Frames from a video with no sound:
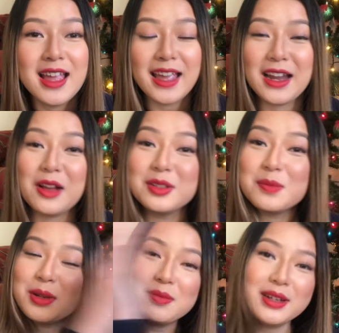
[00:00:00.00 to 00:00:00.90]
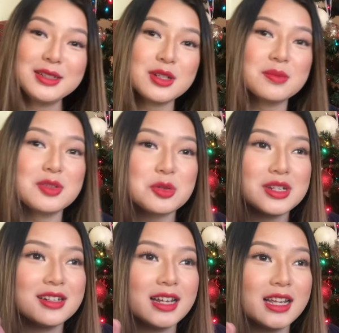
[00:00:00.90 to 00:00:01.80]
And I also put up my Christmas
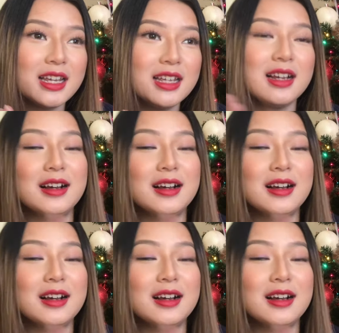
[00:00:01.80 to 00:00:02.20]
tree today.